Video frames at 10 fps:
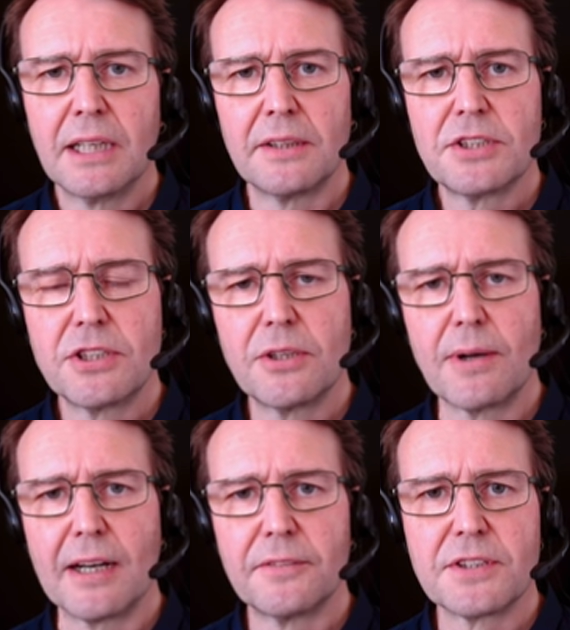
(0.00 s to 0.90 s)
and this new
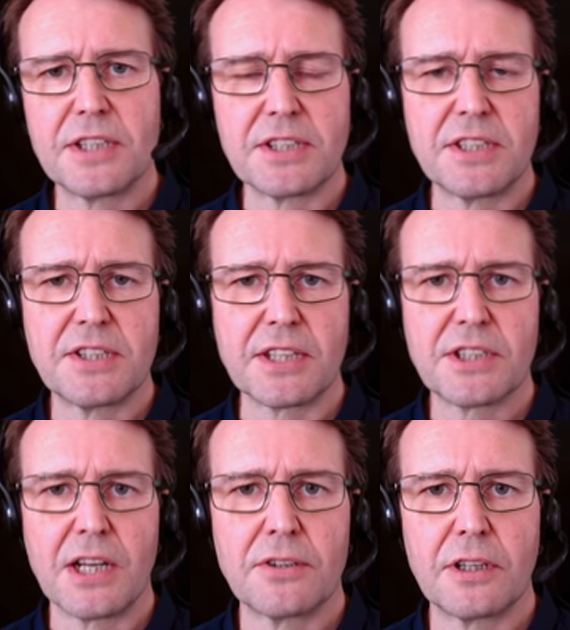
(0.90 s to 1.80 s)
Alpha
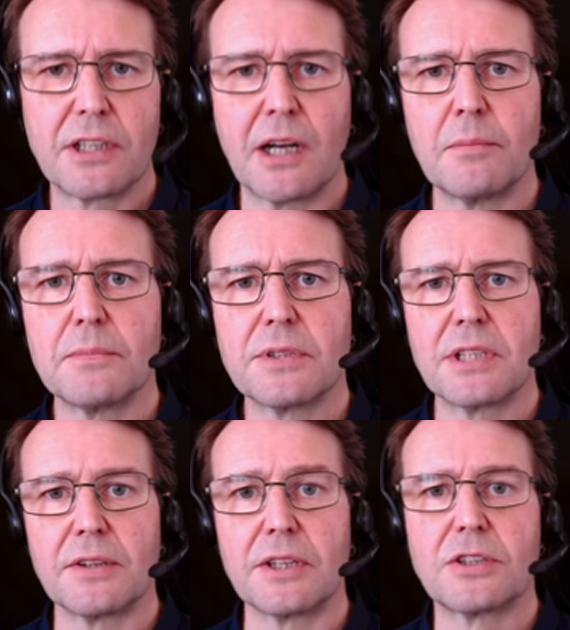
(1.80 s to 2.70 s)
6600 comes
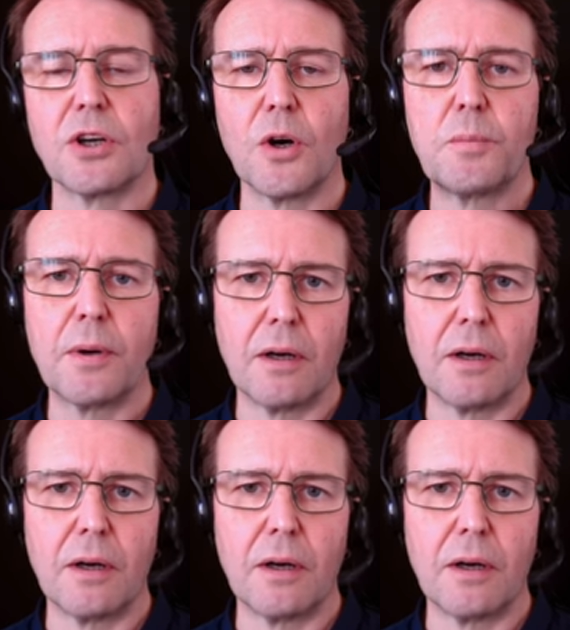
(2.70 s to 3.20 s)
at the top